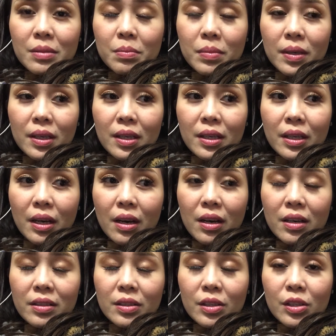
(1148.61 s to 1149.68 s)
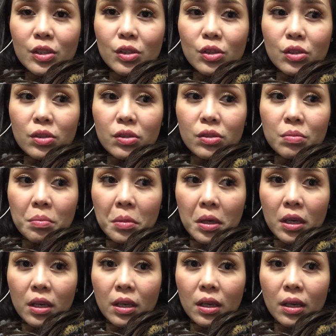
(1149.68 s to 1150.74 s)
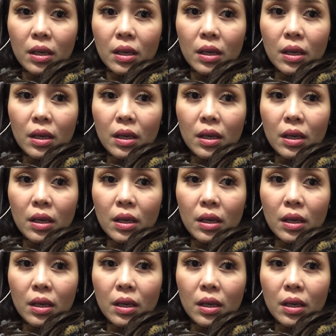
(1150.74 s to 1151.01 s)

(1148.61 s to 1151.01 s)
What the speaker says: because it's just me